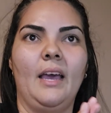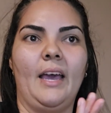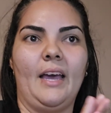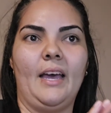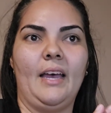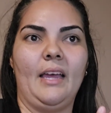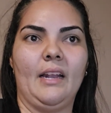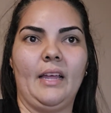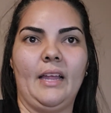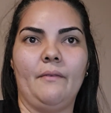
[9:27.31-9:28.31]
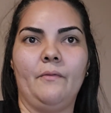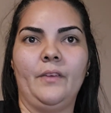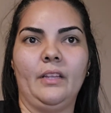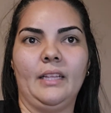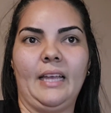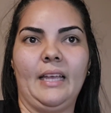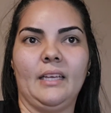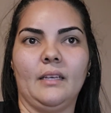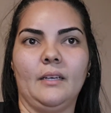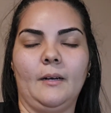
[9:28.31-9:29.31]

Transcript: and feeling like